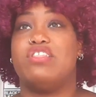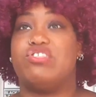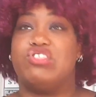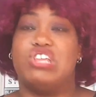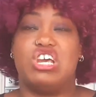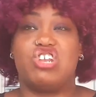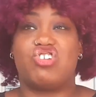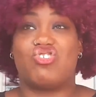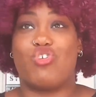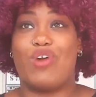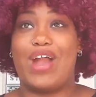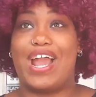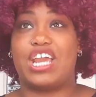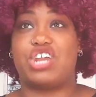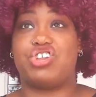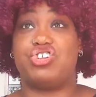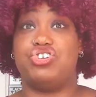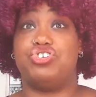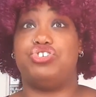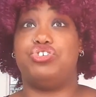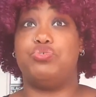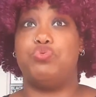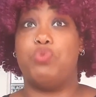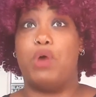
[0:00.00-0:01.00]
the attraction
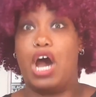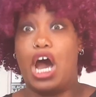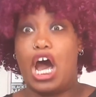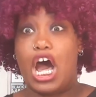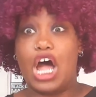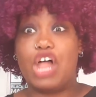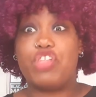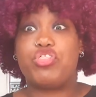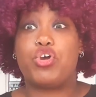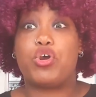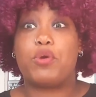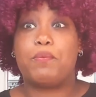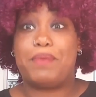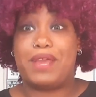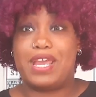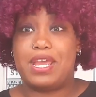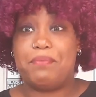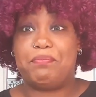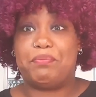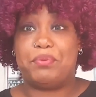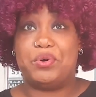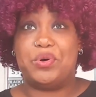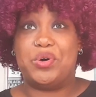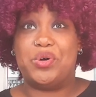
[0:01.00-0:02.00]
to other
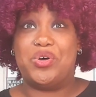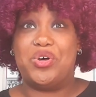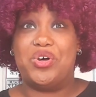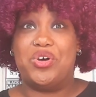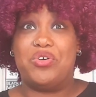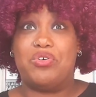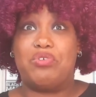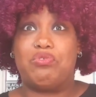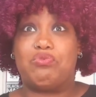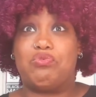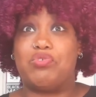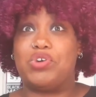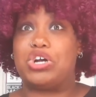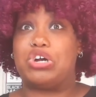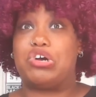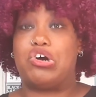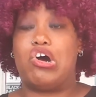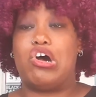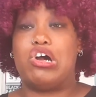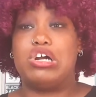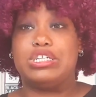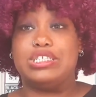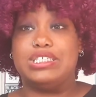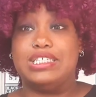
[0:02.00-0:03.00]
people
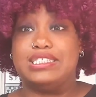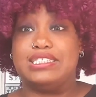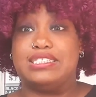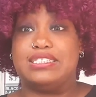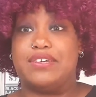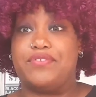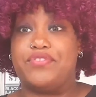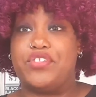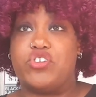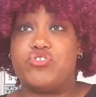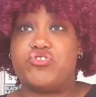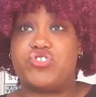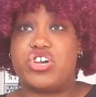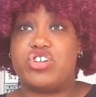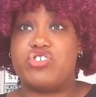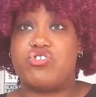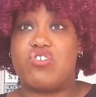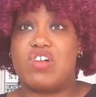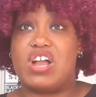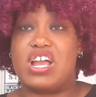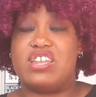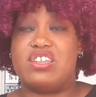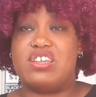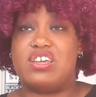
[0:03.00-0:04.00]
regardless of their gender
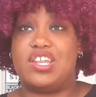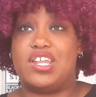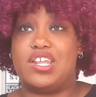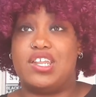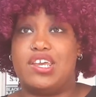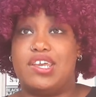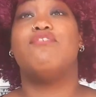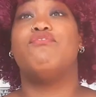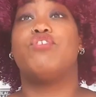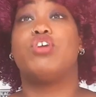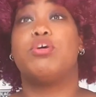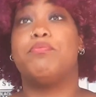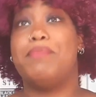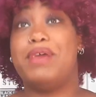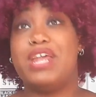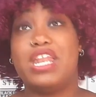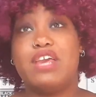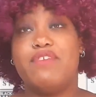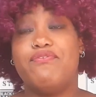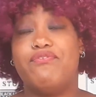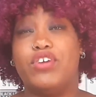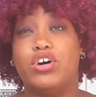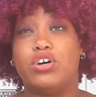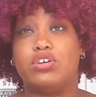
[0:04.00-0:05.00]
identity. For many
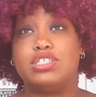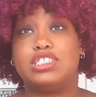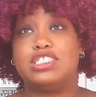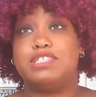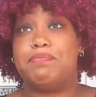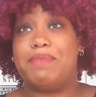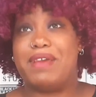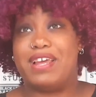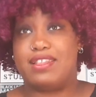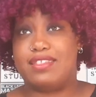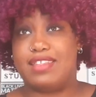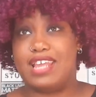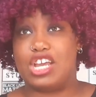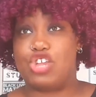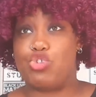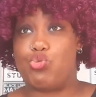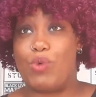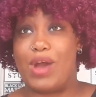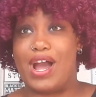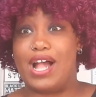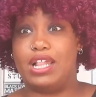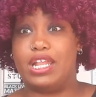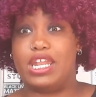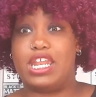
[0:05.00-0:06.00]
folks,
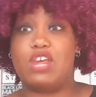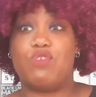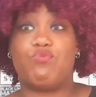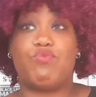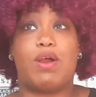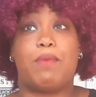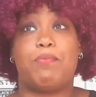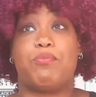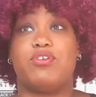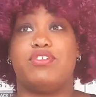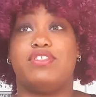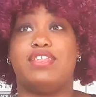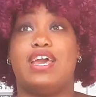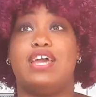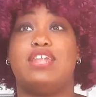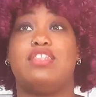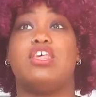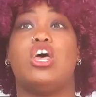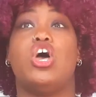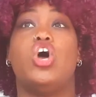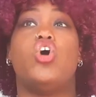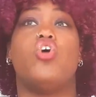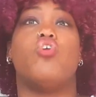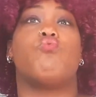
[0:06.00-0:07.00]
pansexuality represents
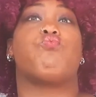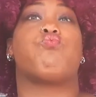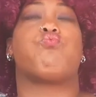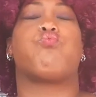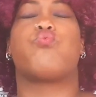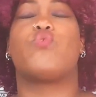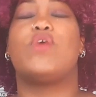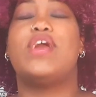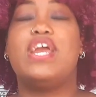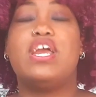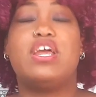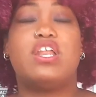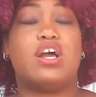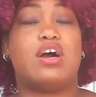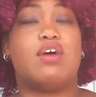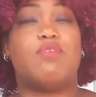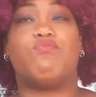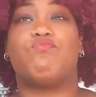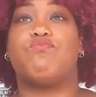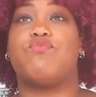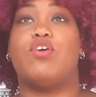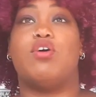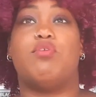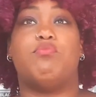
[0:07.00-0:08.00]
freedom
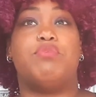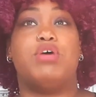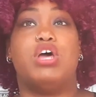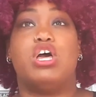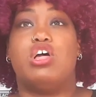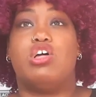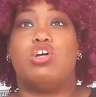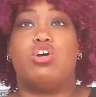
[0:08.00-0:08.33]
from